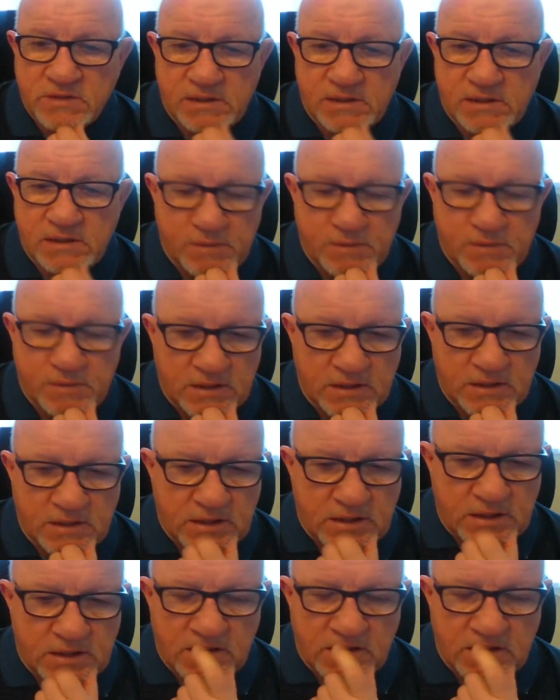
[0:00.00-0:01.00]
but
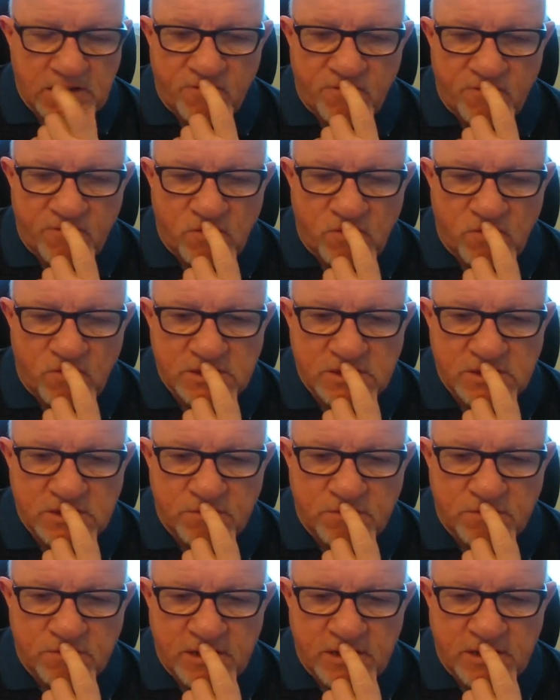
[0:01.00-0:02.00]
I thought once he'd
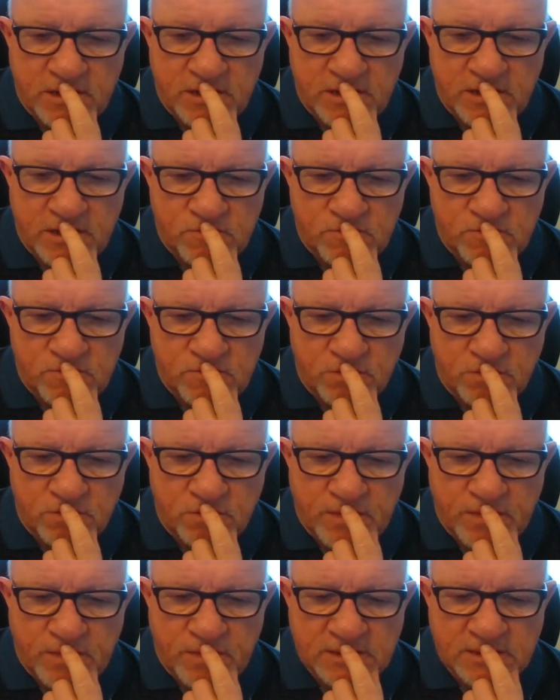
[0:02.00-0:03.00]
played rook
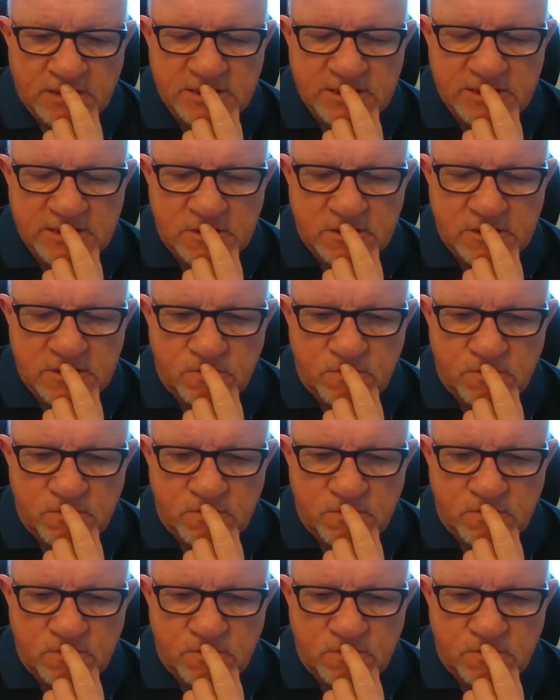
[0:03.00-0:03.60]
back c2